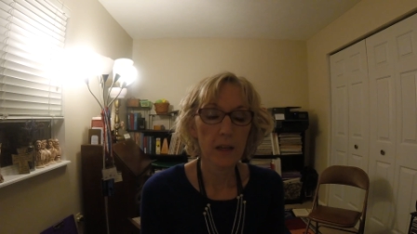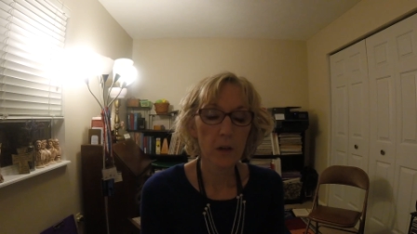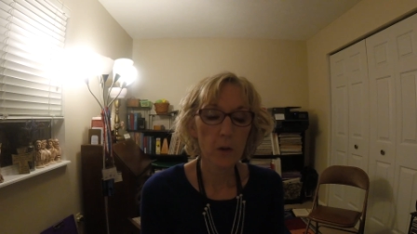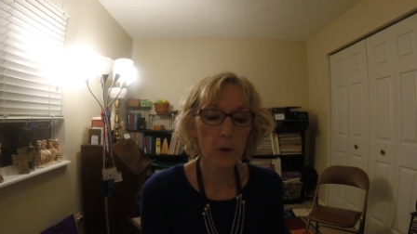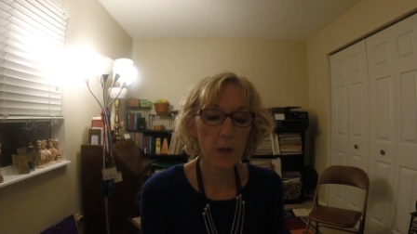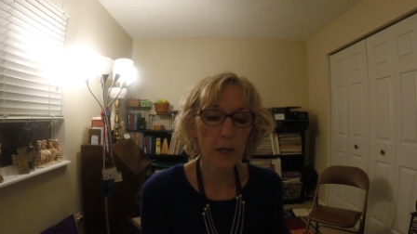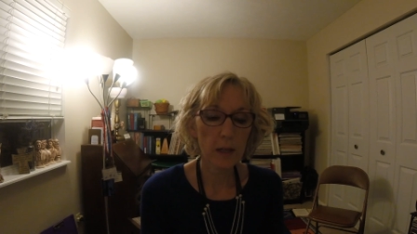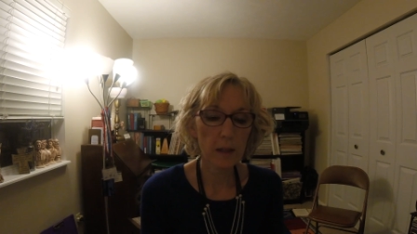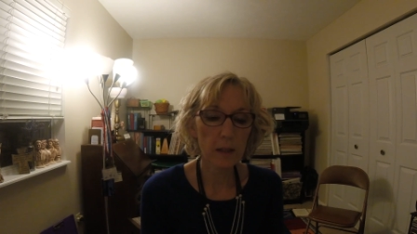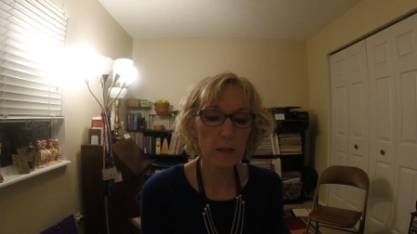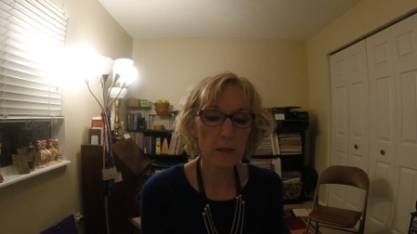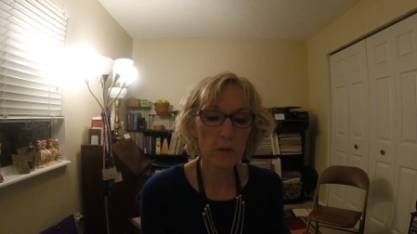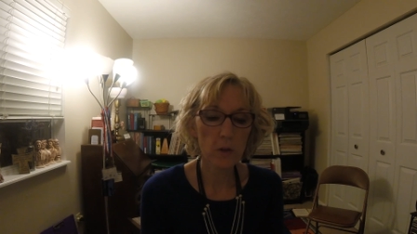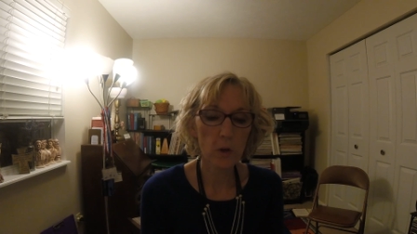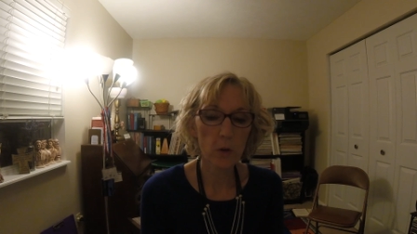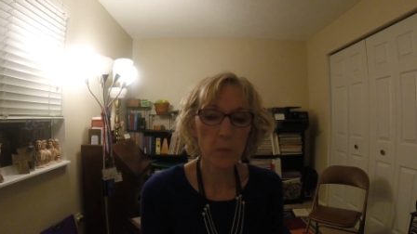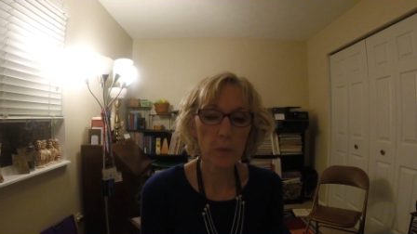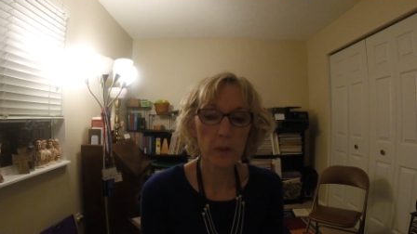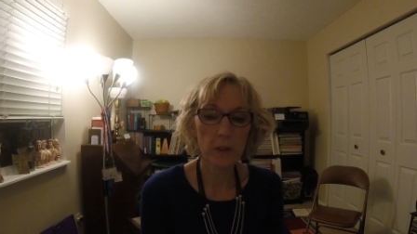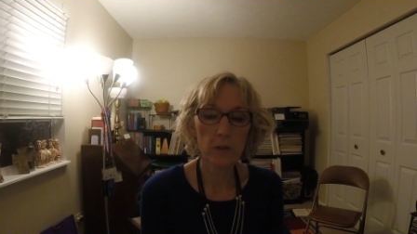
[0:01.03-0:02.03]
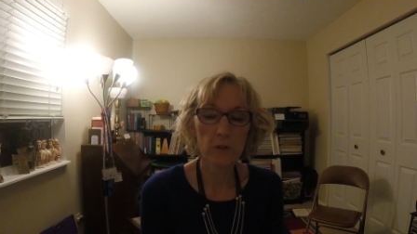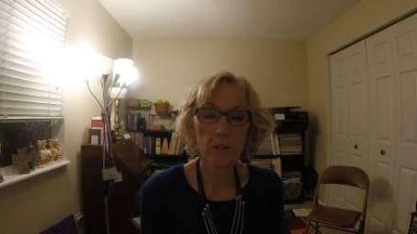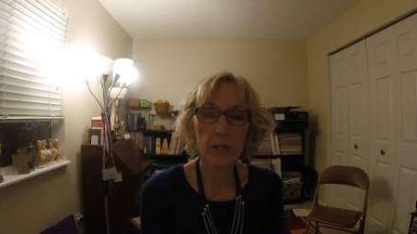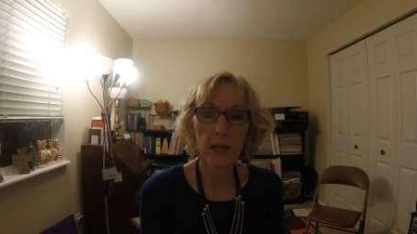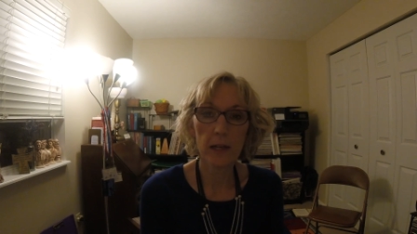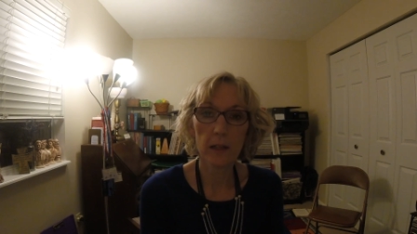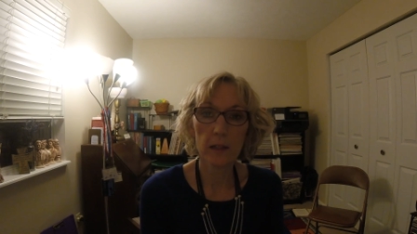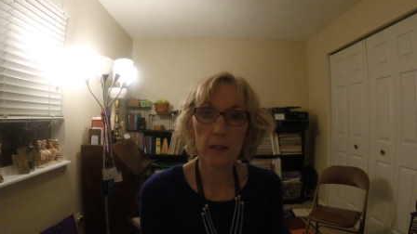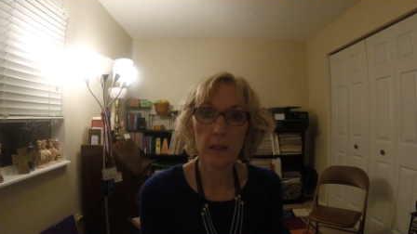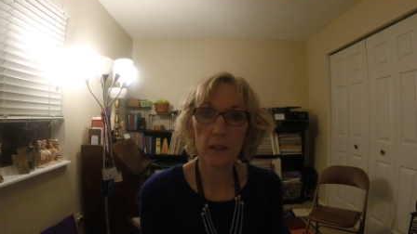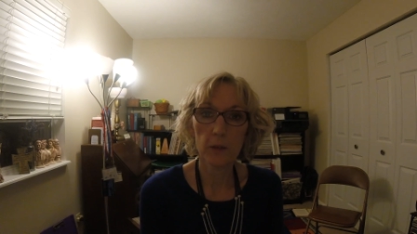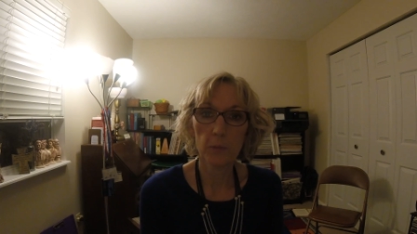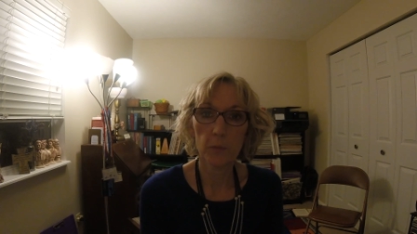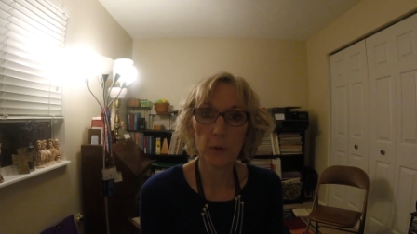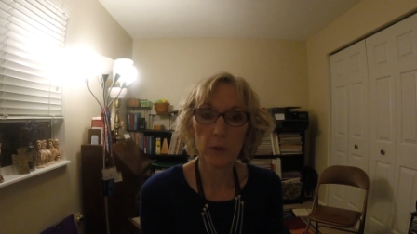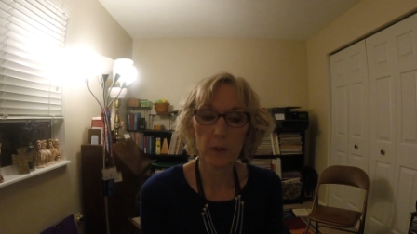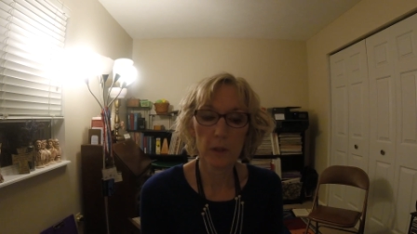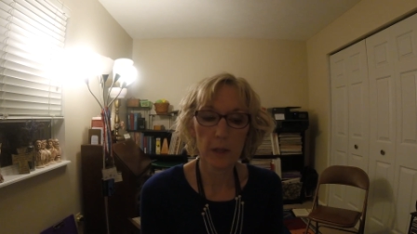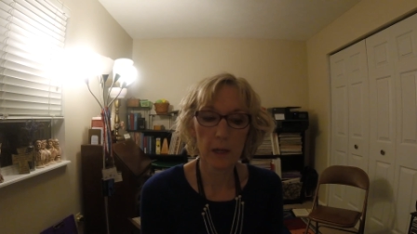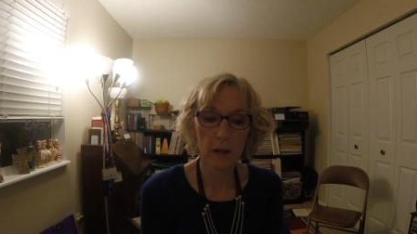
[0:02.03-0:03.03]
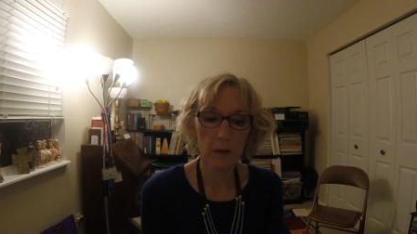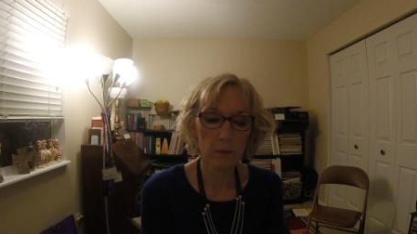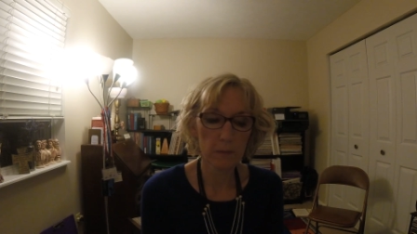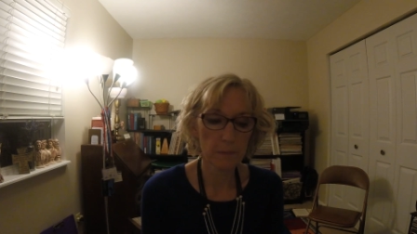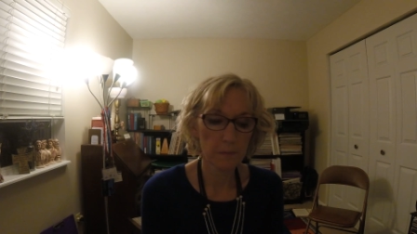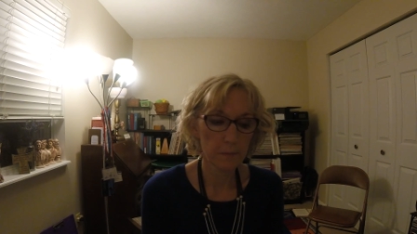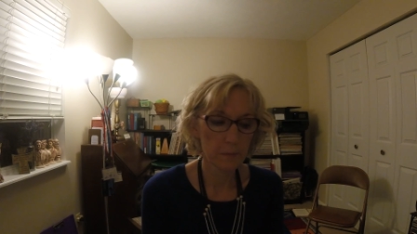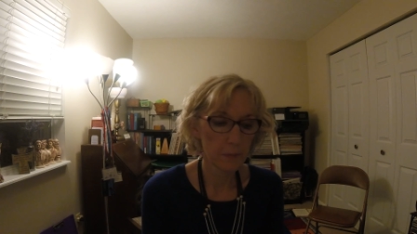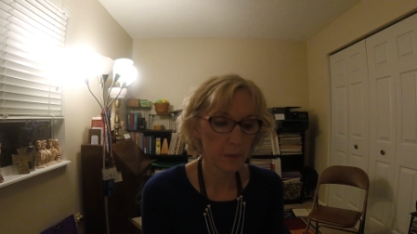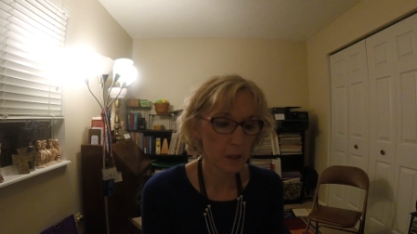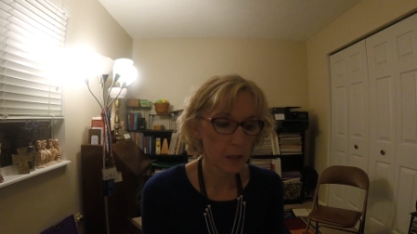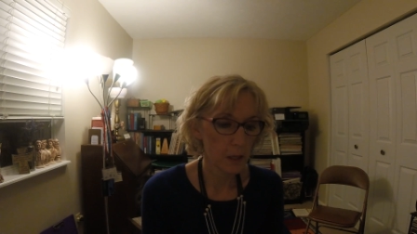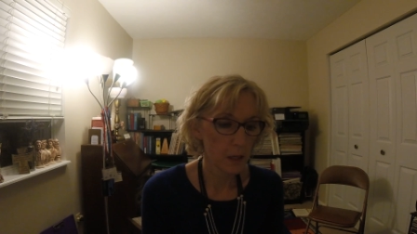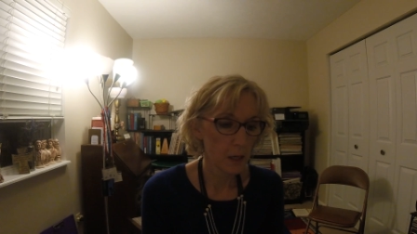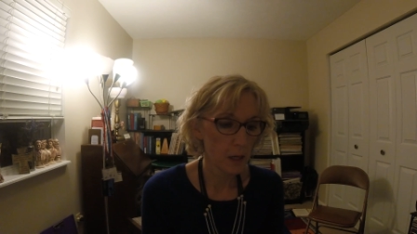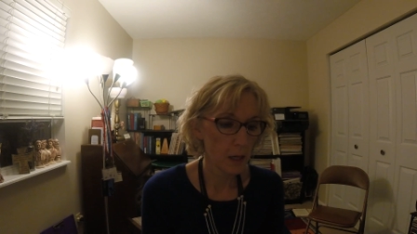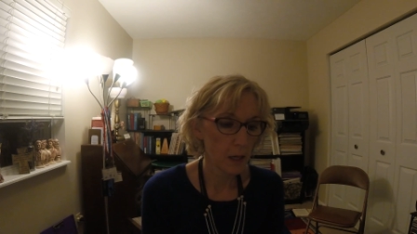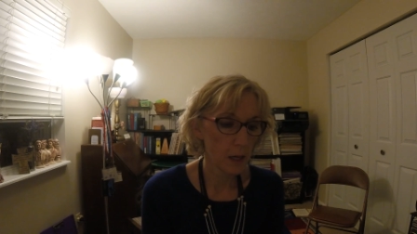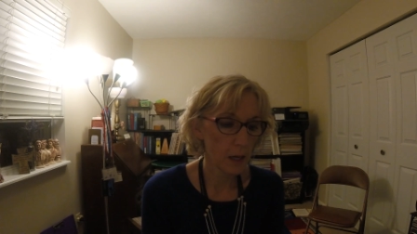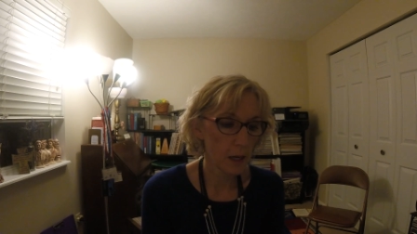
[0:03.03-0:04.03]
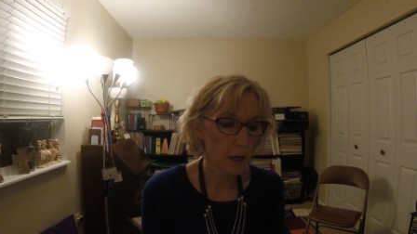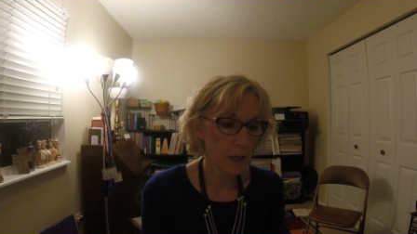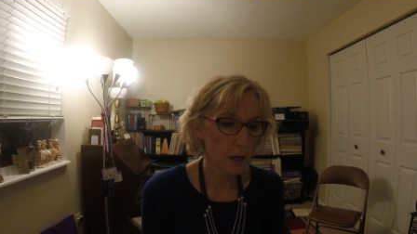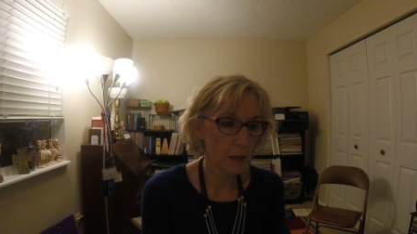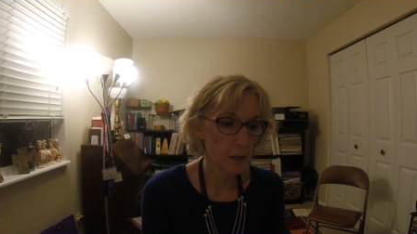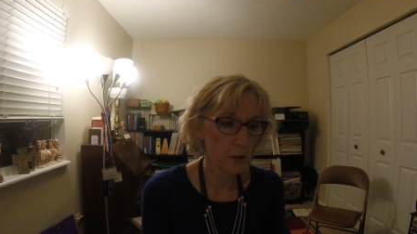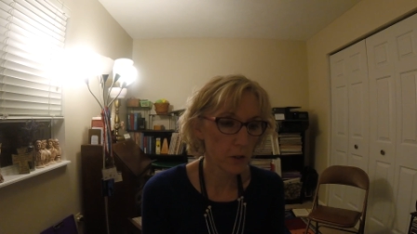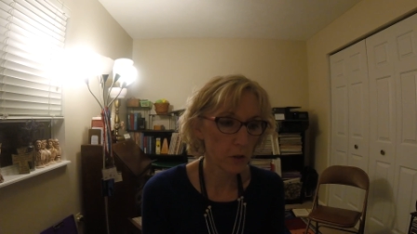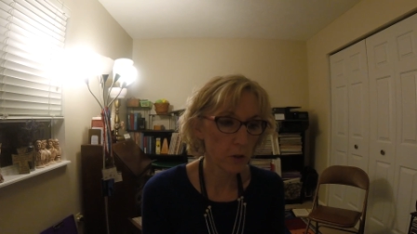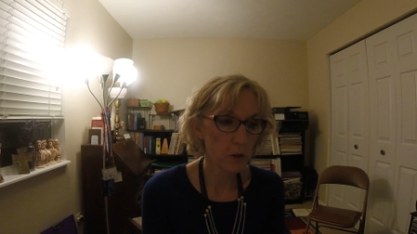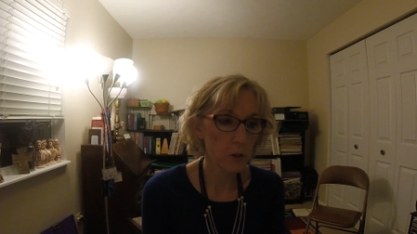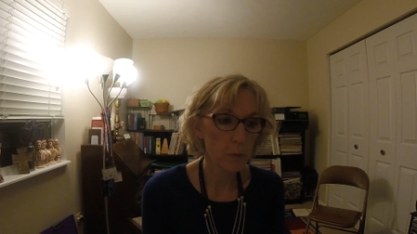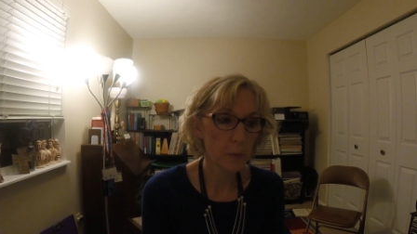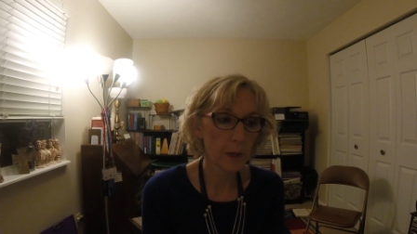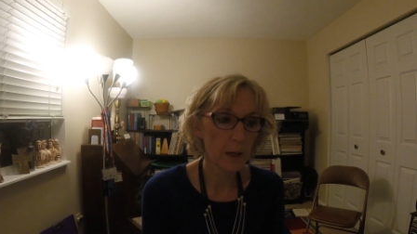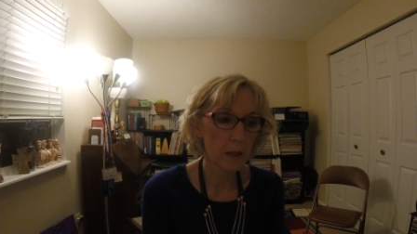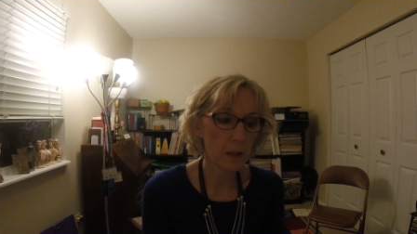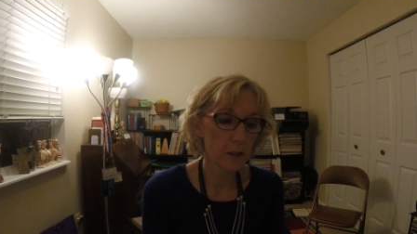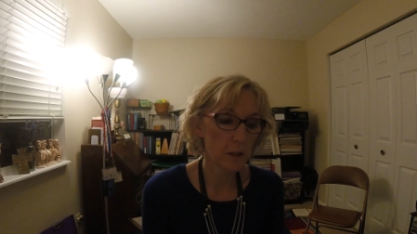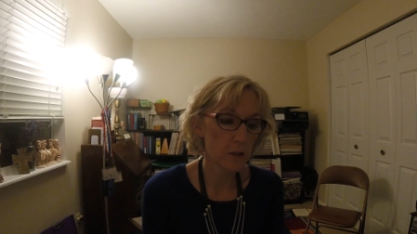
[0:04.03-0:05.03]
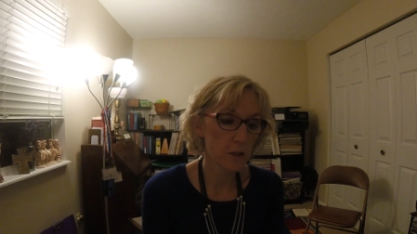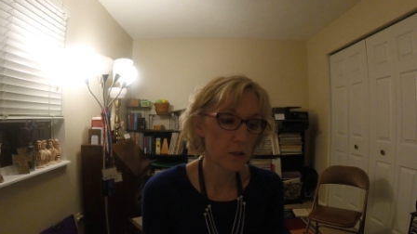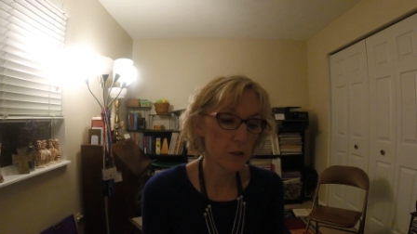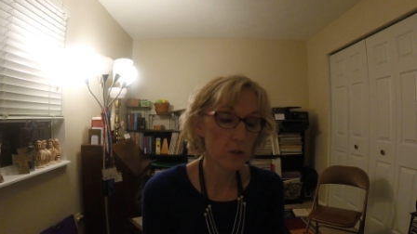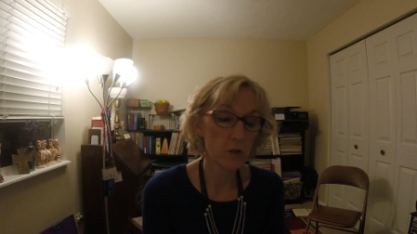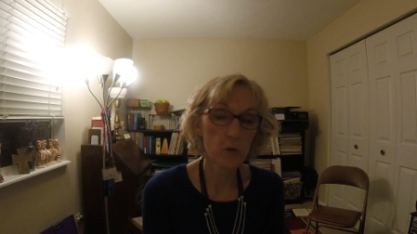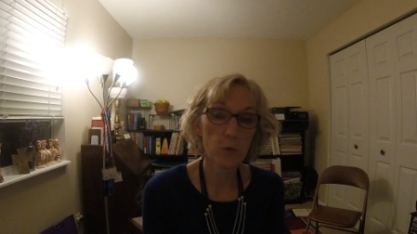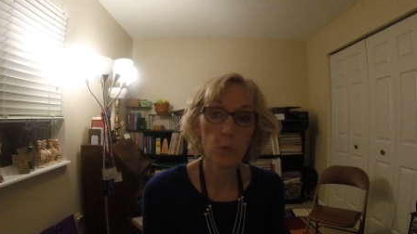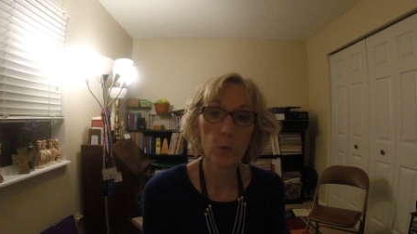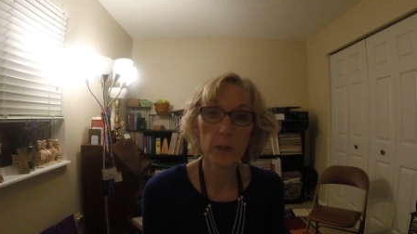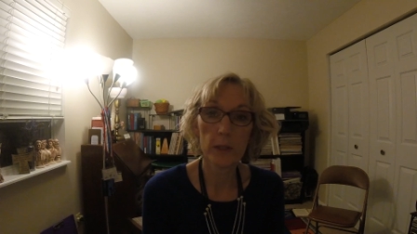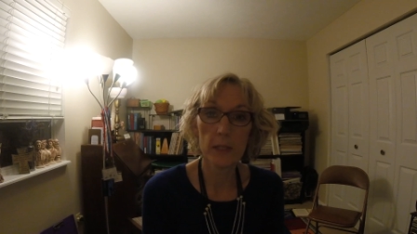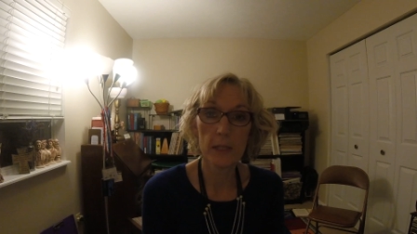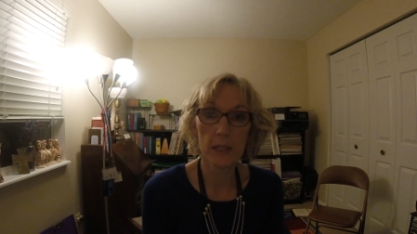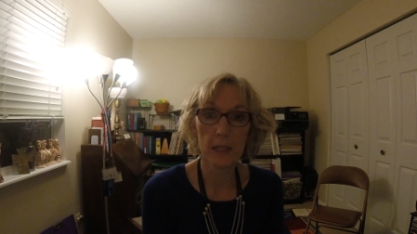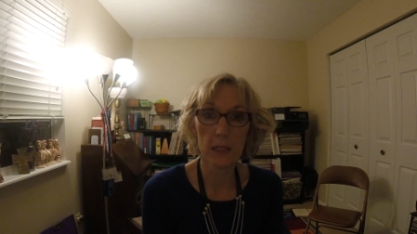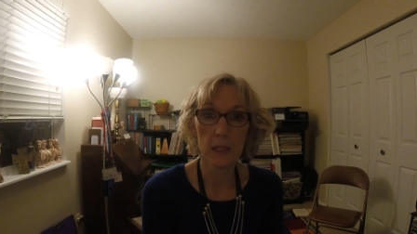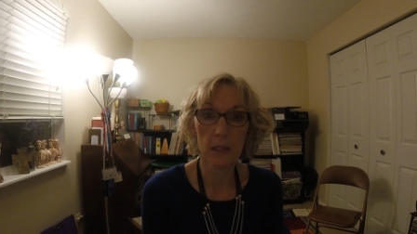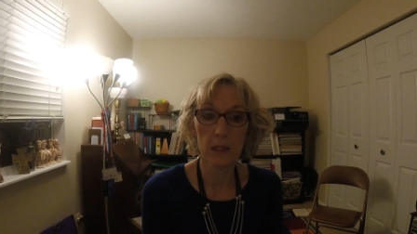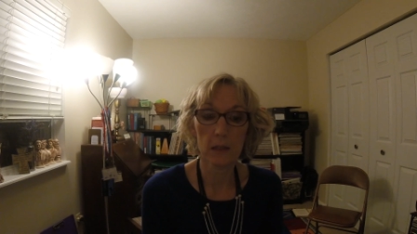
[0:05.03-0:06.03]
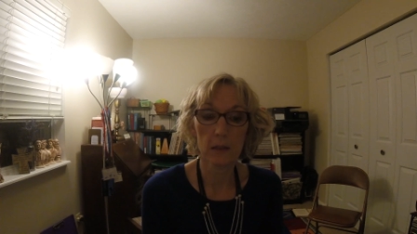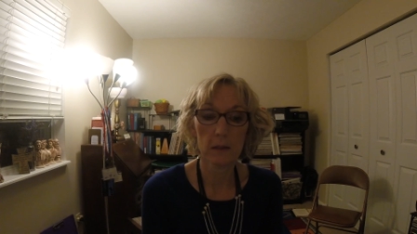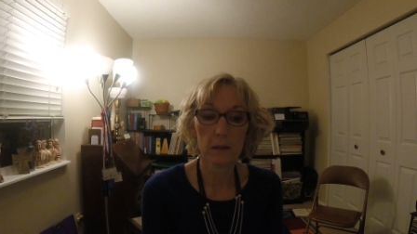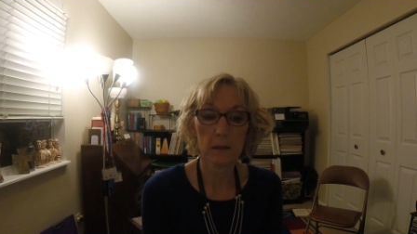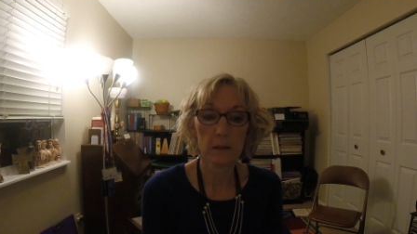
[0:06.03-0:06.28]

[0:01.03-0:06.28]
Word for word: Okay, let's open your technique book now and turn to page 20.